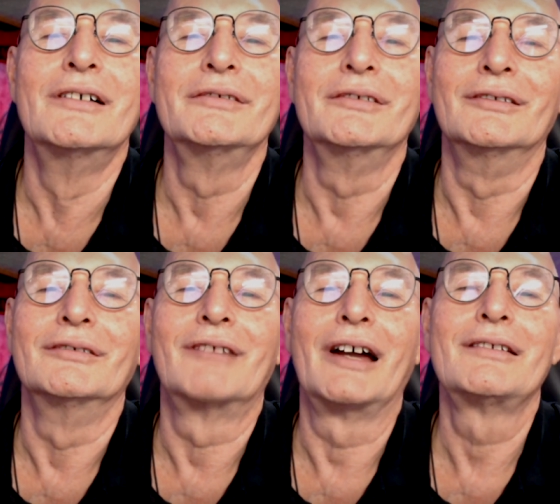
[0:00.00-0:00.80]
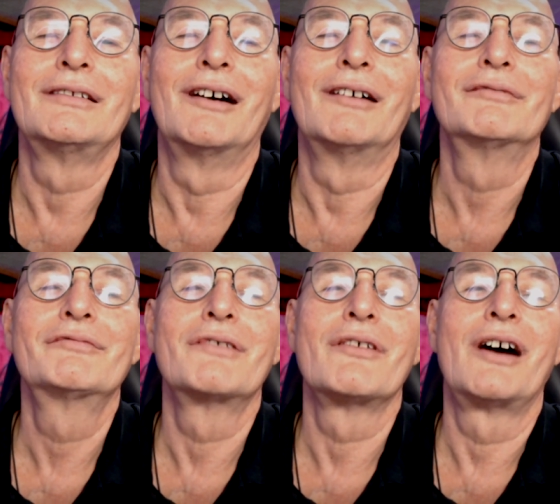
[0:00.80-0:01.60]
in right now
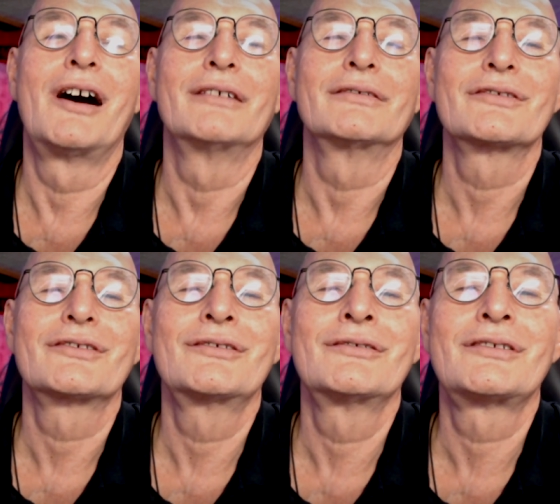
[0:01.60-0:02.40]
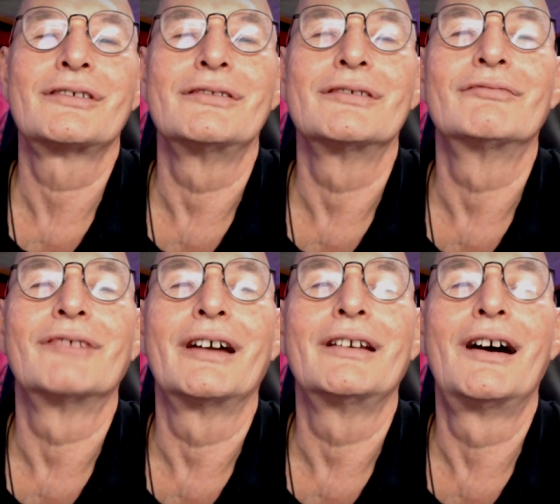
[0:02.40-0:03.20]
for the highest good and
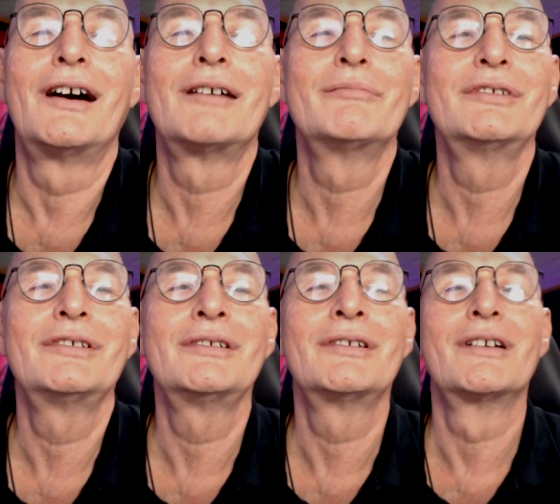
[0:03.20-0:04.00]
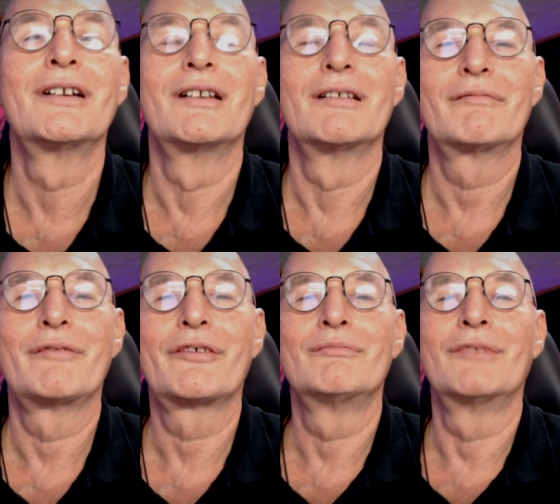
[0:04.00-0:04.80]
divine harmony
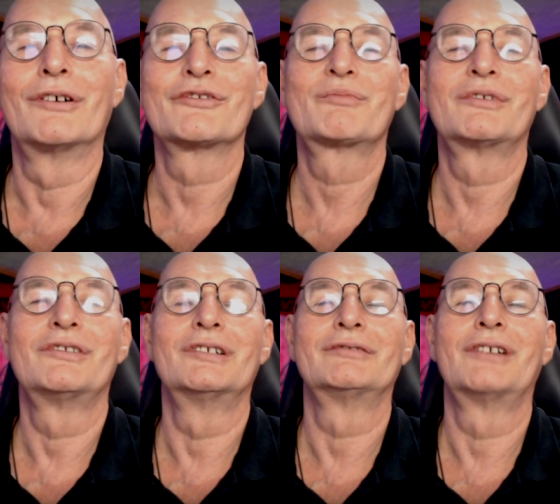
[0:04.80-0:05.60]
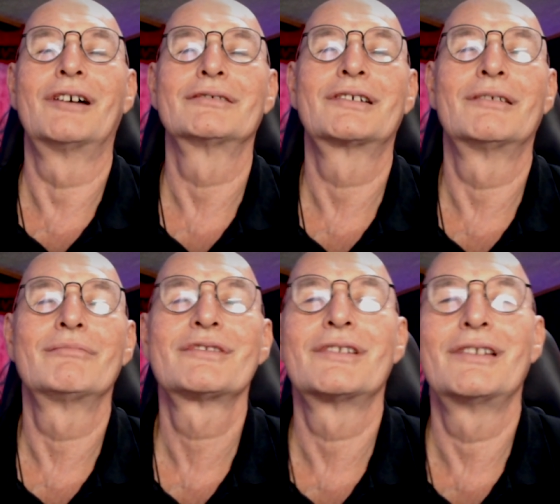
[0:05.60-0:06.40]
with the most benevolent
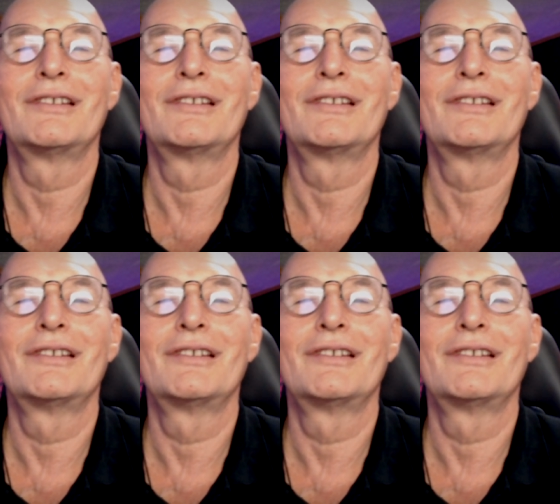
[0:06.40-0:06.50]
outcomes.